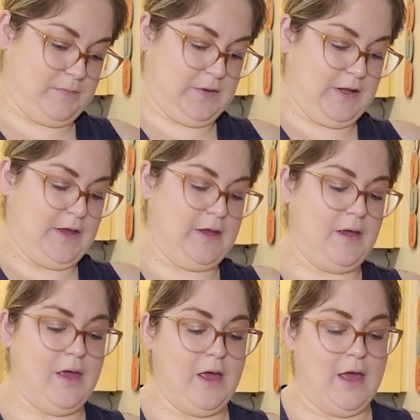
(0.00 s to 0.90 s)
Okay,
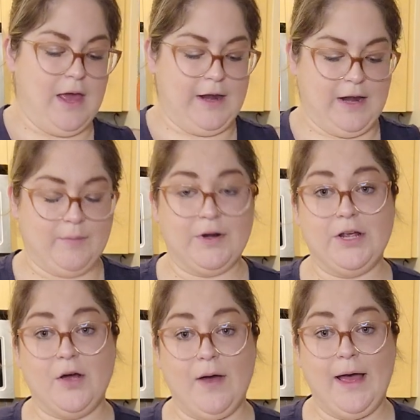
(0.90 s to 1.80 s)
and now I'm going to
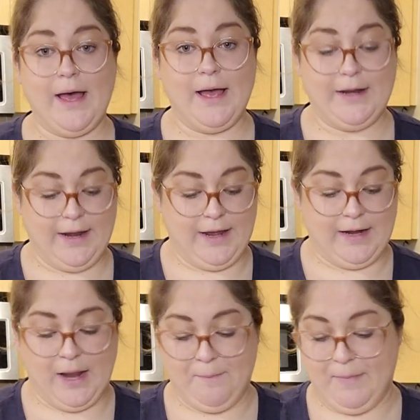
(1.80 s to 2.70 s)
go ahead
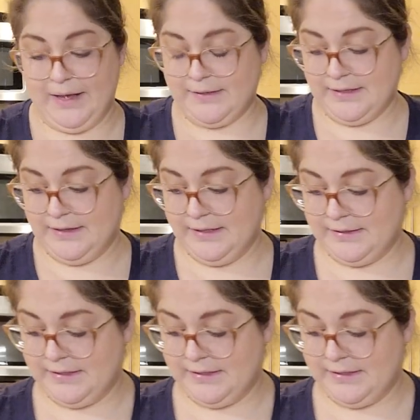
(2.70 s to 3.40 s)
and mix this